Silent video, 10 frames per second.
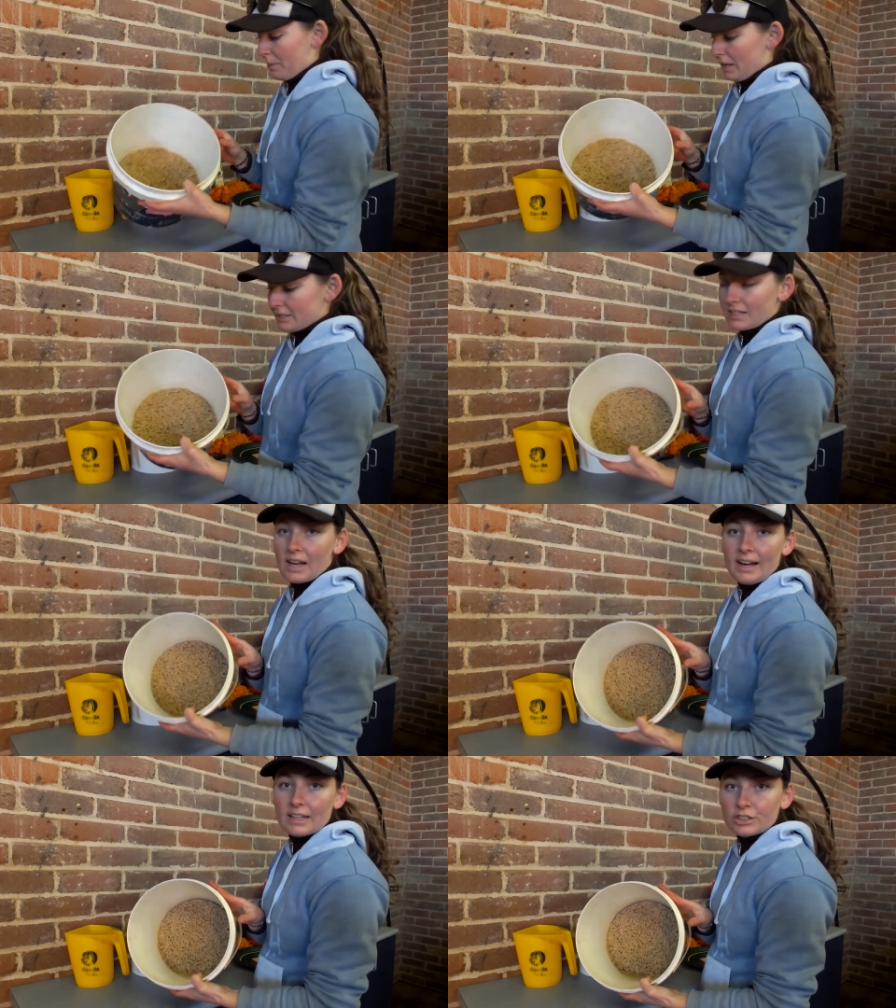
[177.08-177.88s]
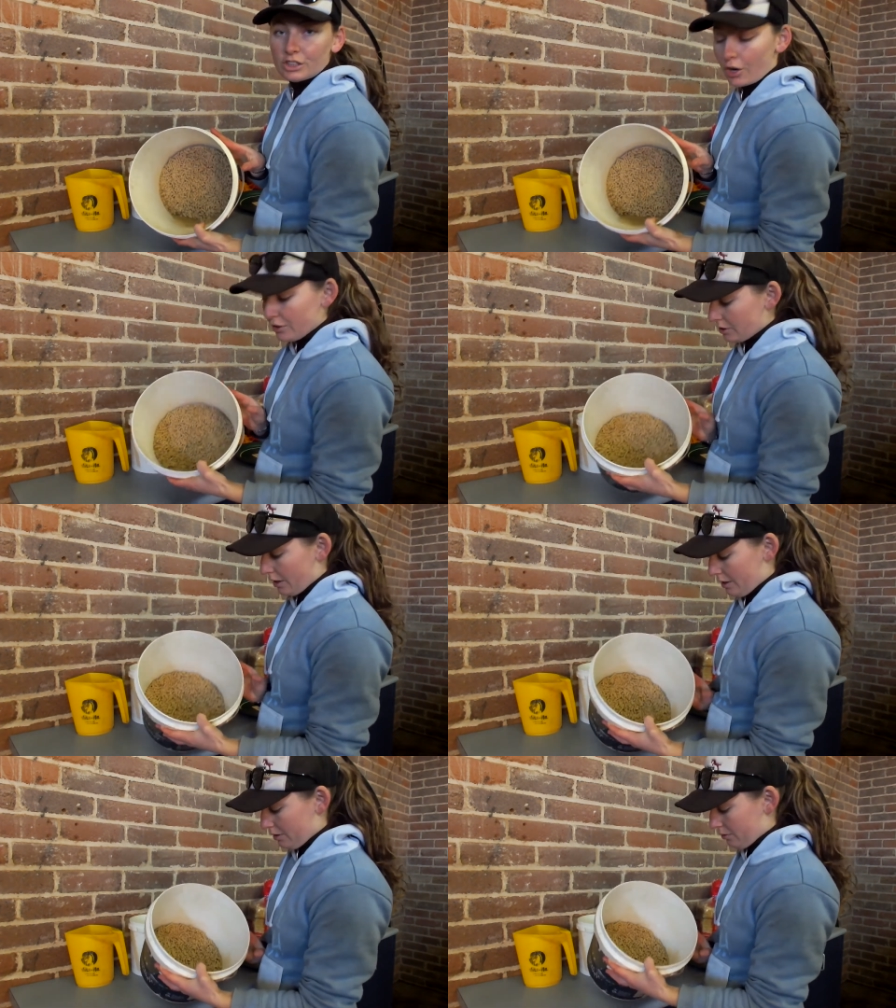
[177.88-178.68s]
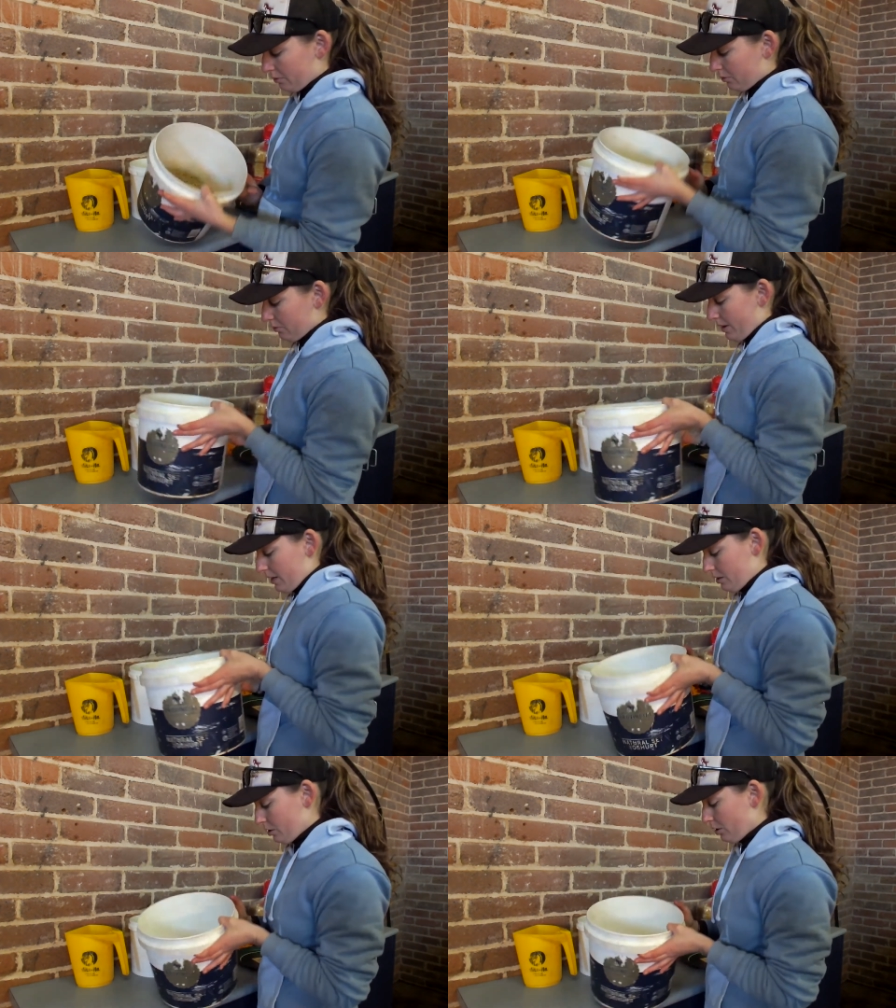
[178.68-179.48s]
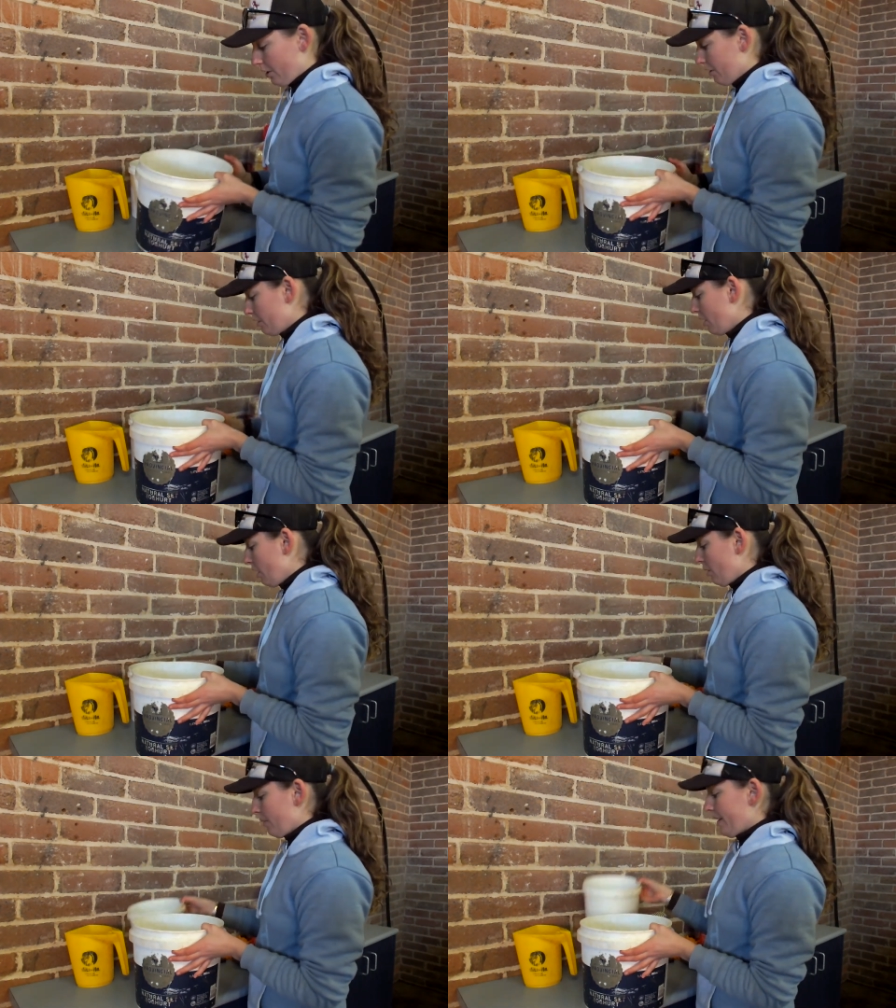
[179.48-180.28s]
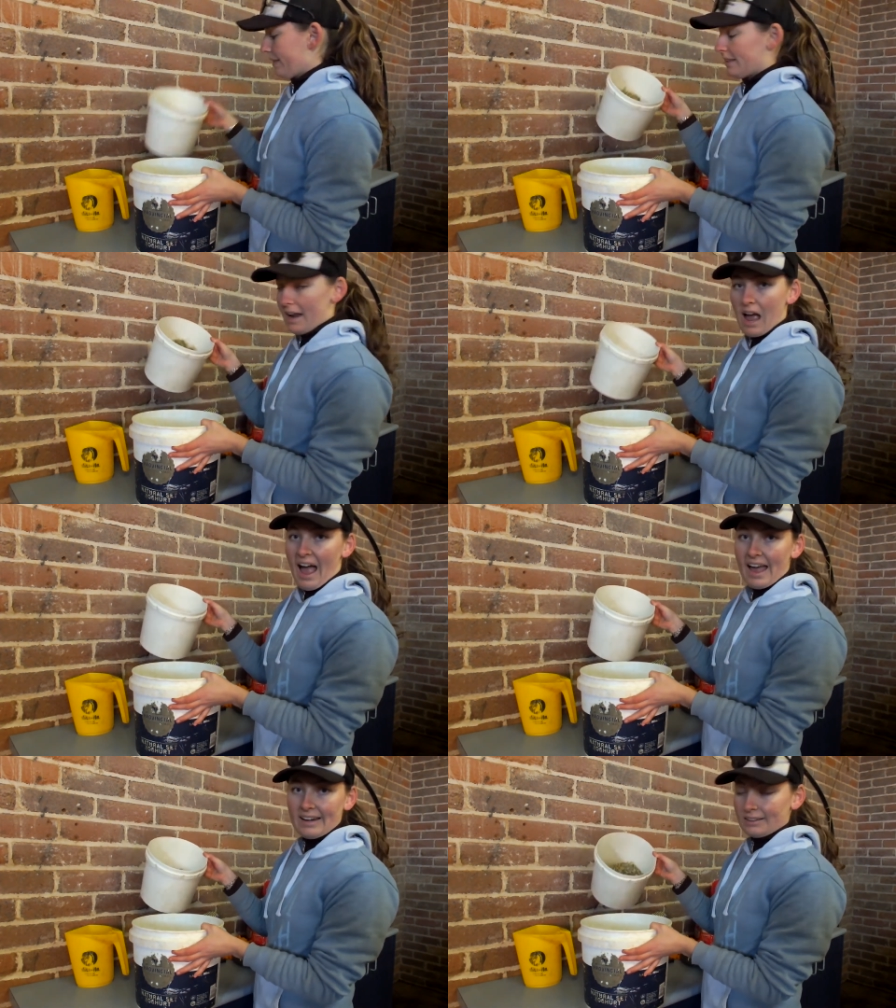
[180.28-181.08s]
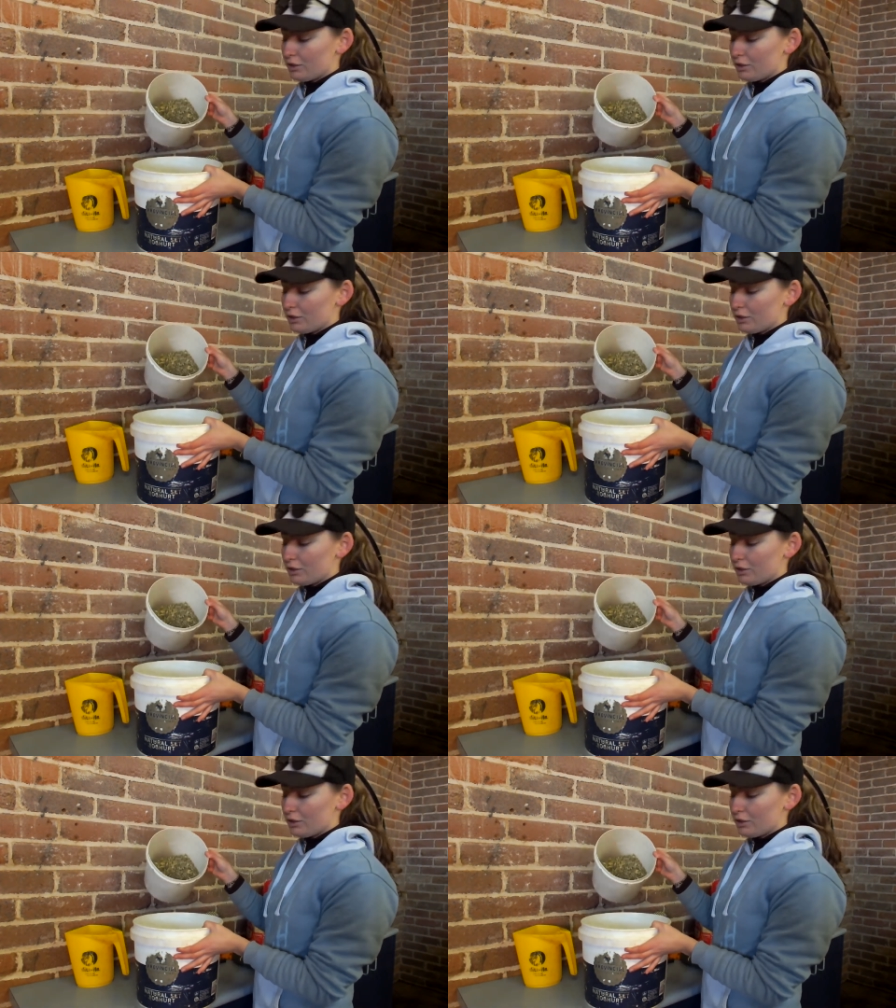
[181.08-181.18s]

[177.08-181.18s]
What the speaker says: pellets are now soaked and all ready to go, with now adding the